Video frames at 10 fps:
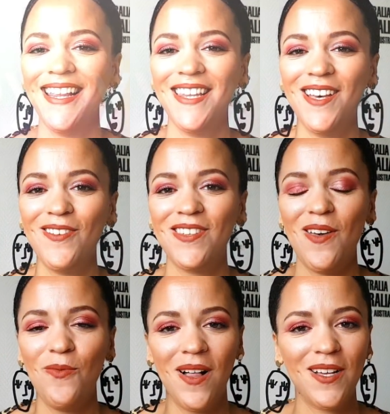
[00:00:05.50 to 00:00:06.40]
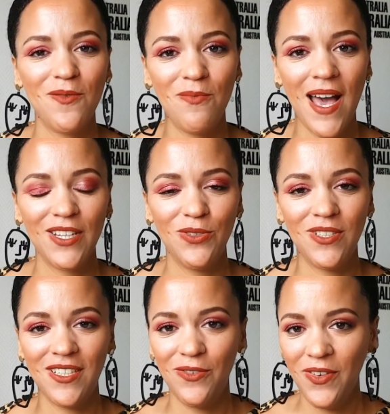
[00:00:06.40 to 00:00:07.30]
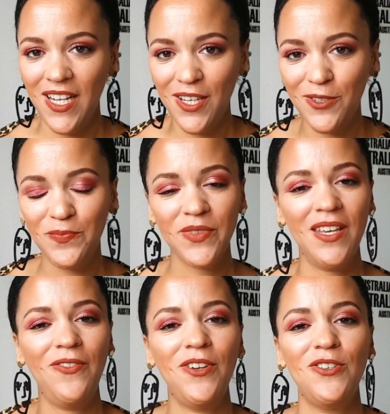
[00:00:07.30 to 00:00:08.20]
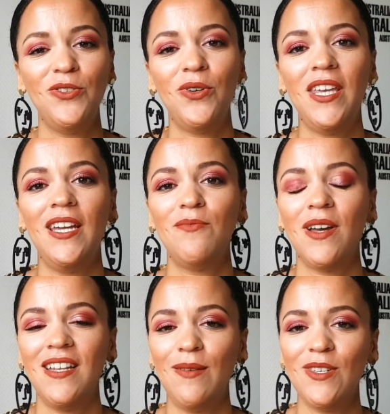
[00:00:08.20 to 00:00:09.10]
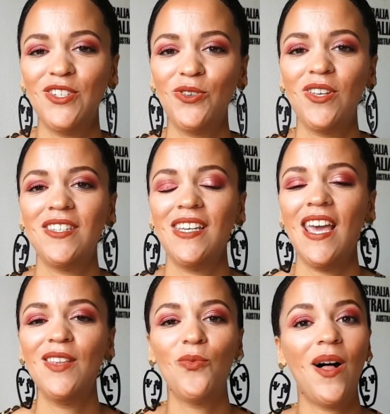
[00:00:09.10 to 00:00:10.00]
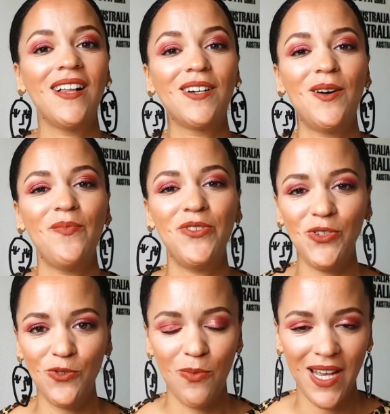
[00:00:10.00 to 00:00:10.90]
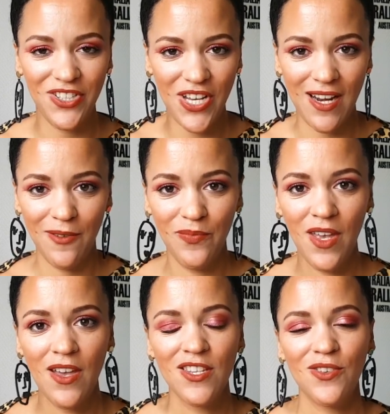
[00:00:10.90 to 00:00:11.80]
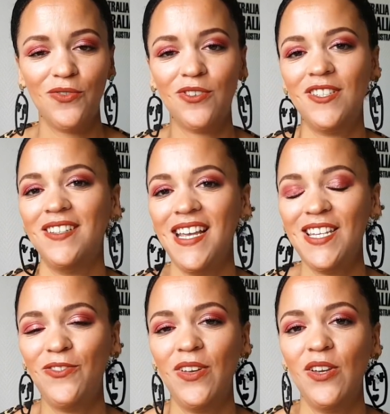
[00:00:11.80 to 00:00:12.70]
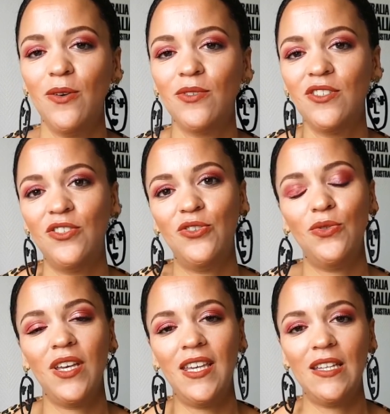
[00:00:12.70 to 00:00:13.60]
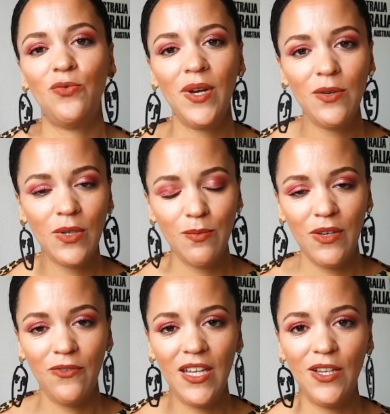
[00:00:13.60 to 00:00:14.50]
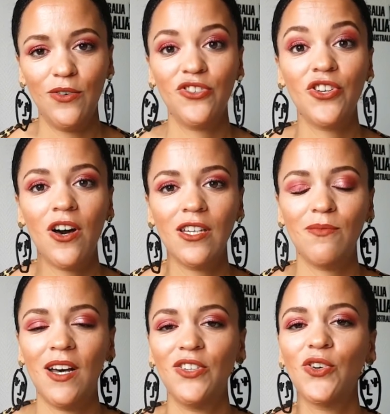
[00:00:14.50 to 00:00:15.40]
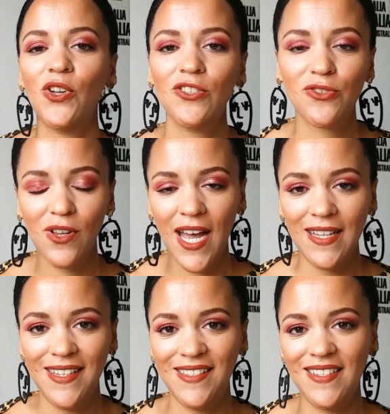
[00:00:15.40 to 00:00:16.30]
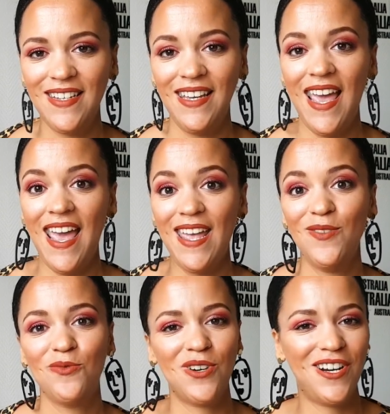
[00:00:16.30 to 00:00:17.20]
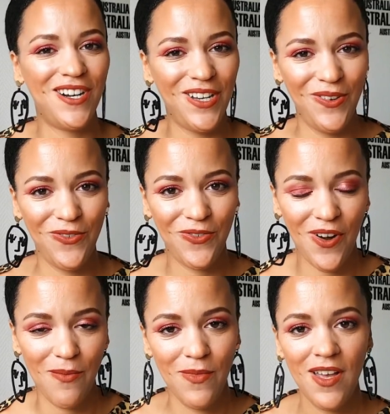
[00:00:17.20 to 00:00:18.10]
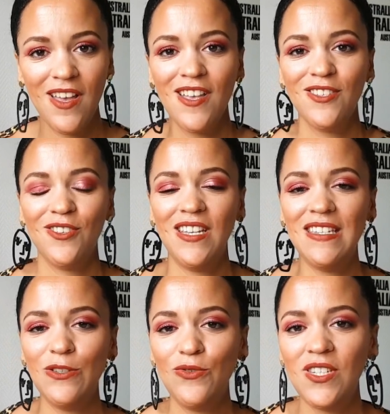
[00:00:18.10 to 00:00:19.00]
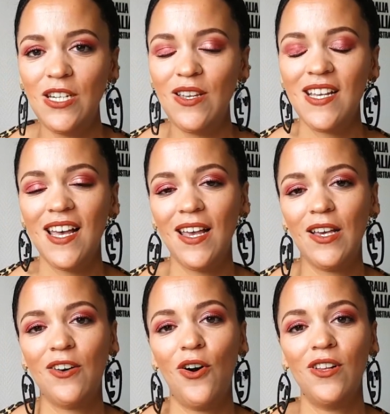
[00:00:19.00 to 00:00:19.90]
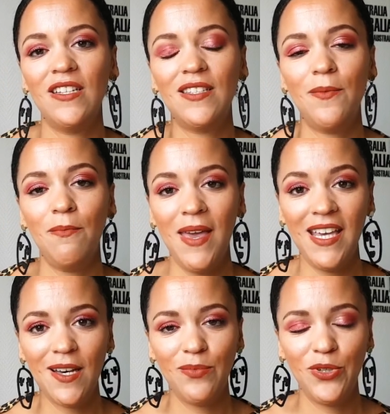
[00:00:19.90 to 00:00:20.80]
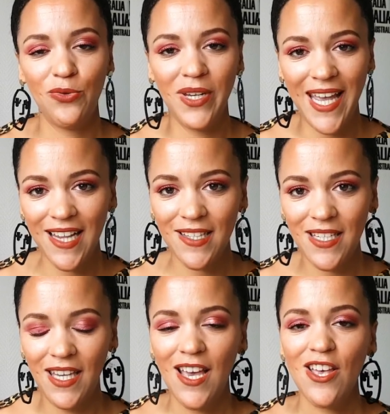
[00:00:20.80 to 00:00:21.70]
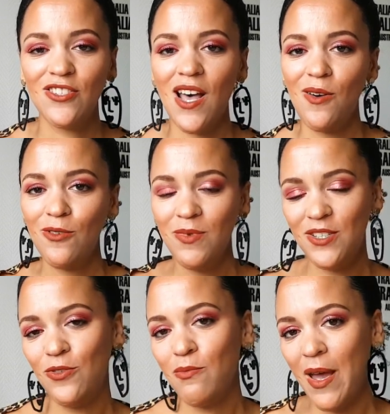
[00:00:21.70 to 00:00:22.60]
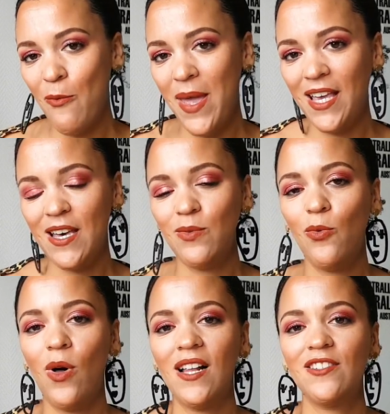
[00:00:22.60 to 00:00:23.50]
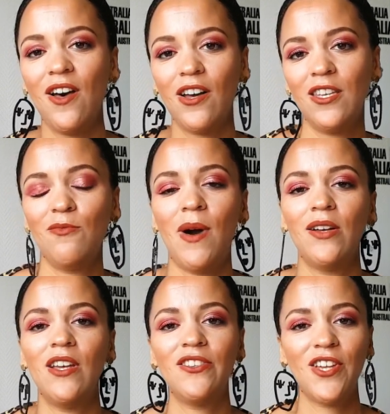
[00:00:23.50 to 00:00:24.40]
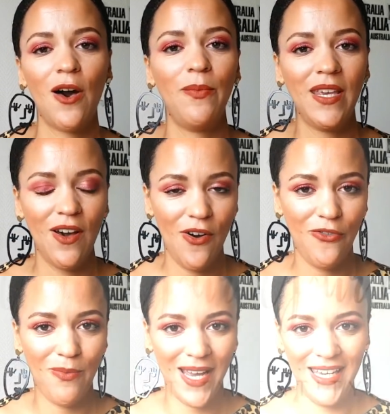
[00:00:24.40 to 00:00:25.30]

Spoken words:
loves, and welcome back to another video. If you're new here, my name is Joycy and welcome to my channel. So for today's video, I wanted to do a get ready with me video talking about cultural identity and where are you from. So this new series, I call it Make Up Your Reality. So I will be doing my makeup while talking about a topic of my